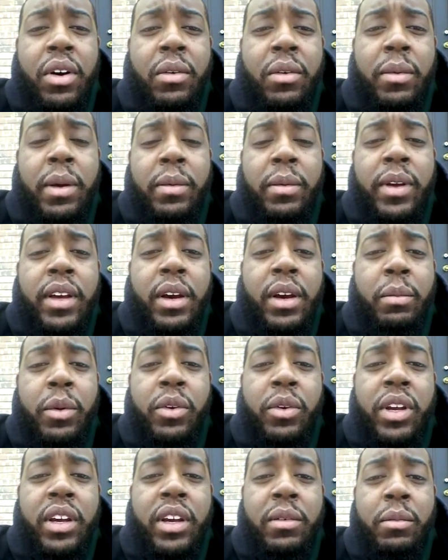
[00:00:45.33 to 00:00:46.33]
will maybe
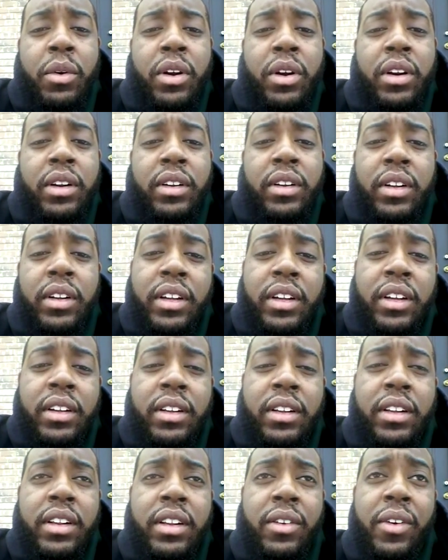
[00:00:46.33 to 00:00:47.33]
help you get more
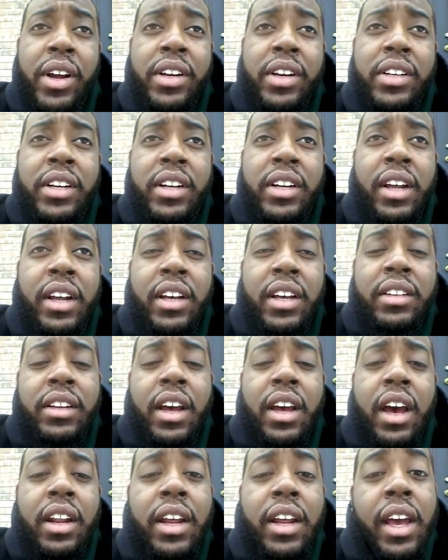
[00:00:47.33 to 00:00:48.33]
direction
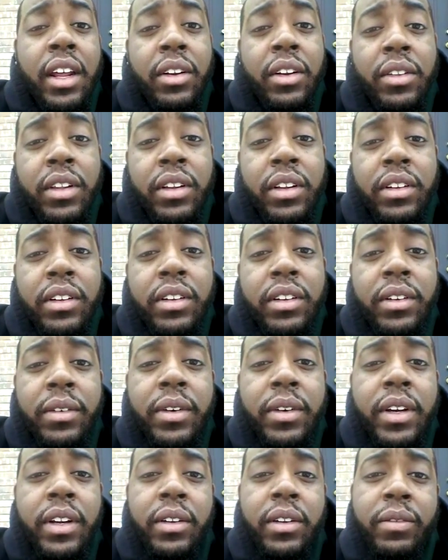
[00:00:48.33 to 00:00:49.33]
as to how to handle
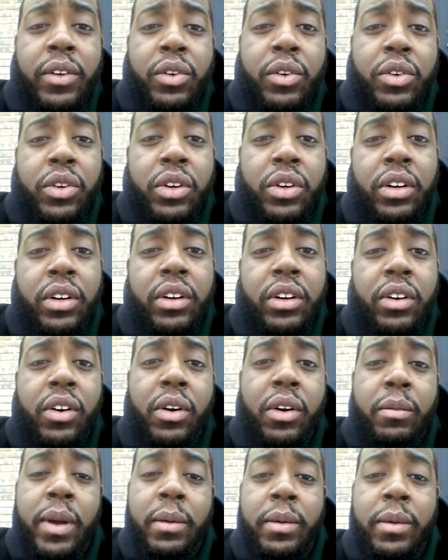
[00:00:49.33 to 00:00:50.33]
this in the future,
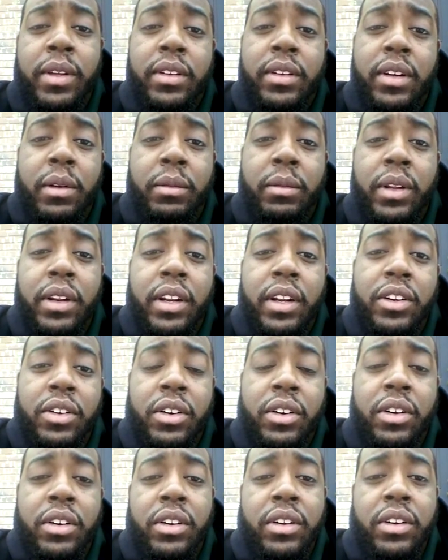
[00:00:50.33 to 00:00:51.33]
or maybe something
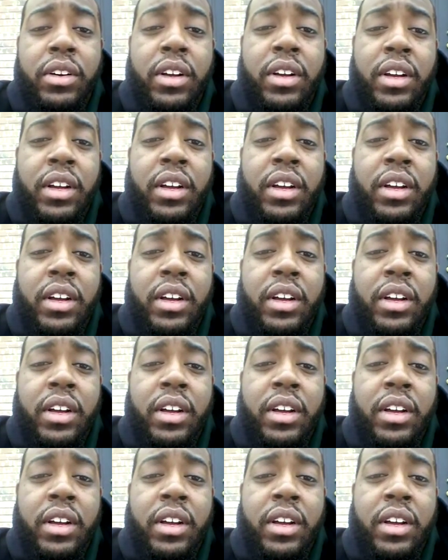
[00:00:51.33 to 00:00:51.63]
that you're